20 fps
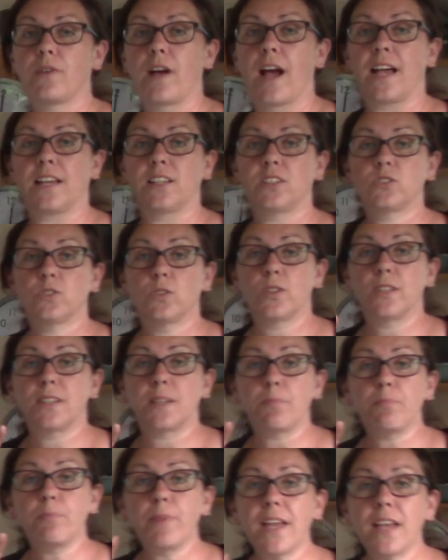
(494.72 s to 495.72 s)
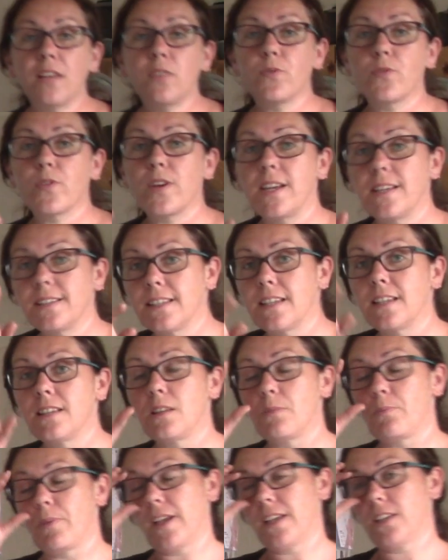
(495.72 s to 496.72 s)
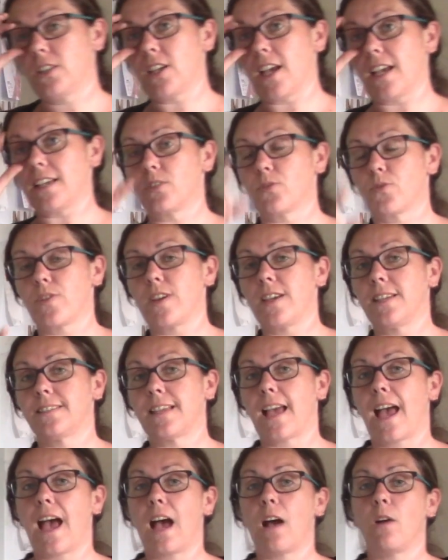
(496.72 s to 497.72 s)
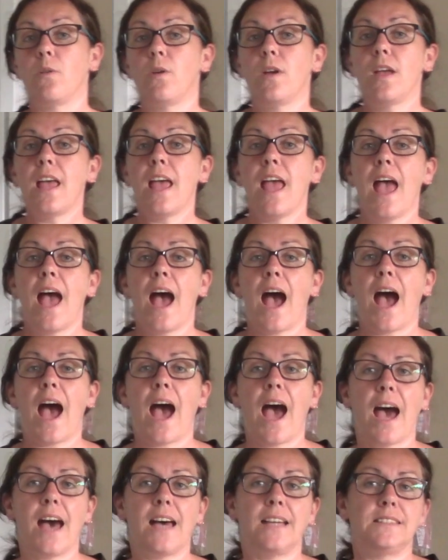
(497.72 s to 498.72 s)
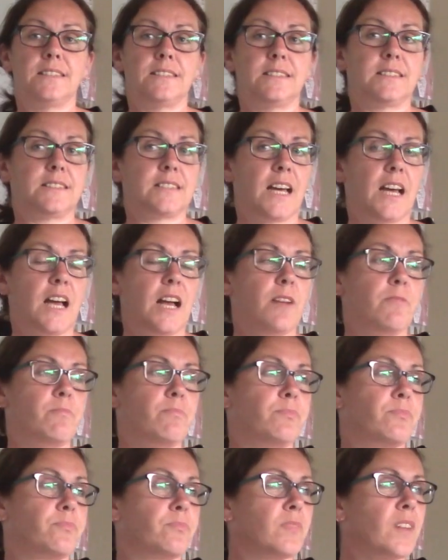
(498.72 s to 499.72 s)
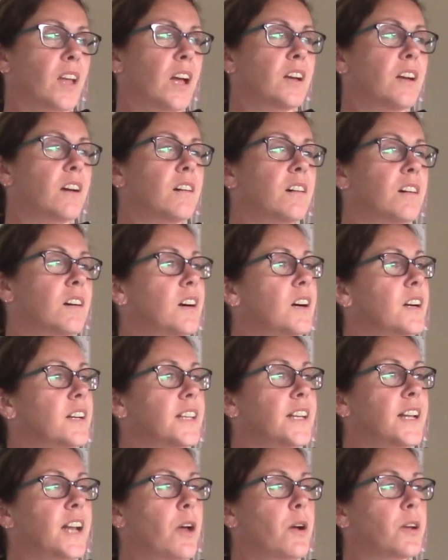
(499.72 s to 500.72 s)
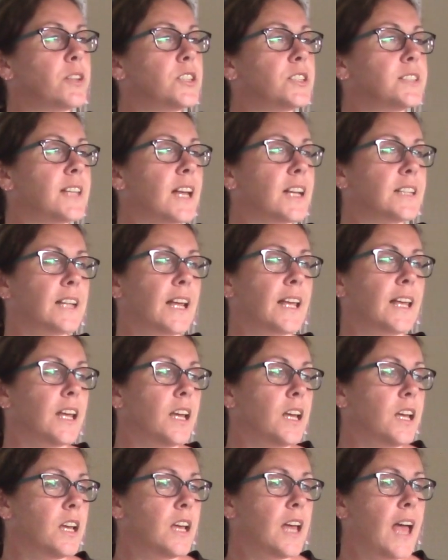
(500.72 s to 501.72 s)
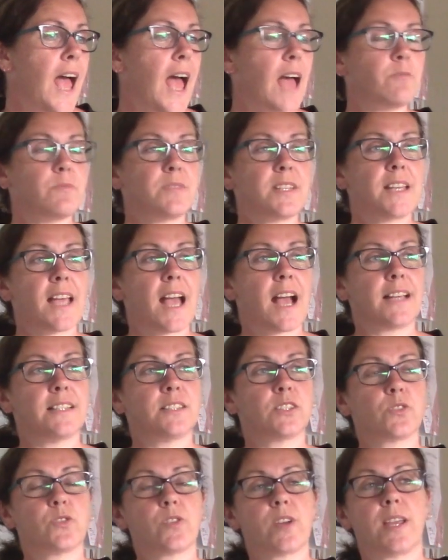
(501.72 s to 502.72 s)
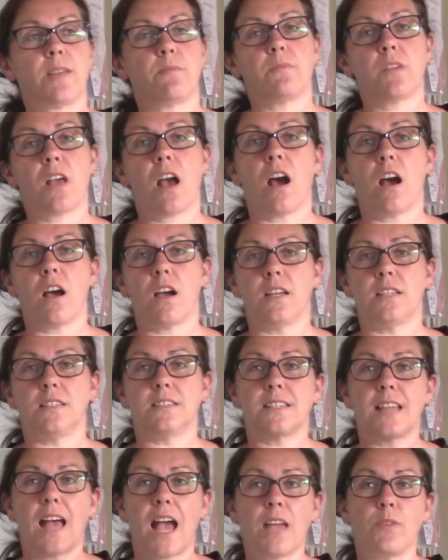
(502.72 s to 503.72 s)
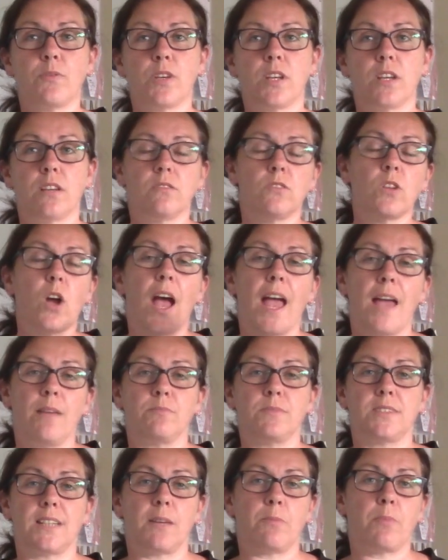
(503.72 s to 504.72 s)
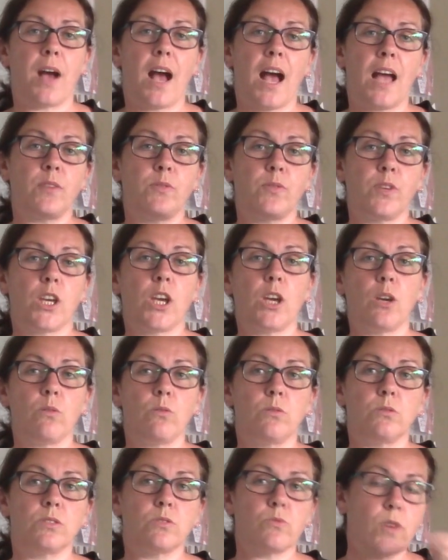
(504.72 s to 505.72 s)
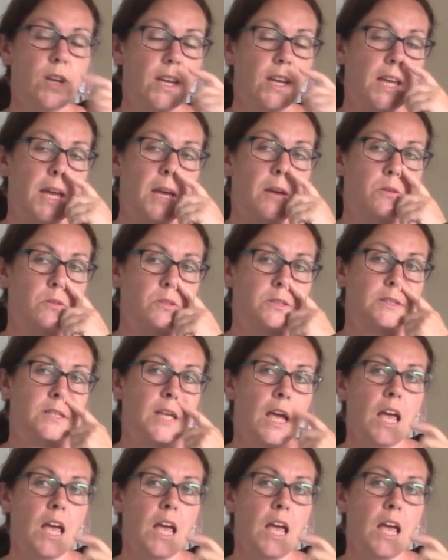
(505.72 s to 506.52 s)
I sorted the big freezer, the big chest freezer out, and I just had like empty ice cream cartons that not empty, but I've reused